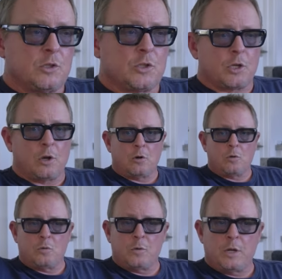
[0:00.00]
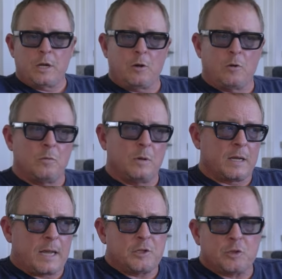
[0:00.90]
So, you know,
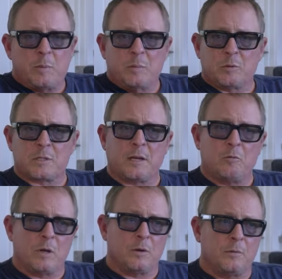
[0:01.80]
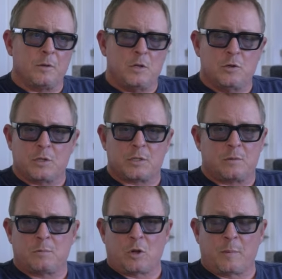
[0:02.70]
occasionally people say, well, you
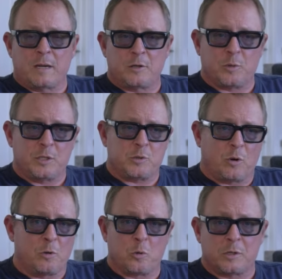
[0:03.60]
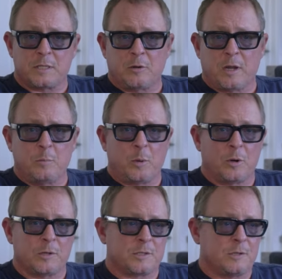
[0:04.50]
just talk about 922R in order to sell gun
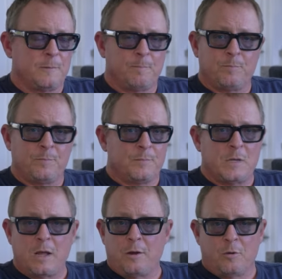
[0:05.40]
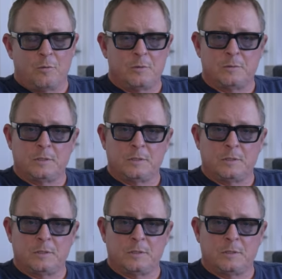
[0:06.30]
parts. No.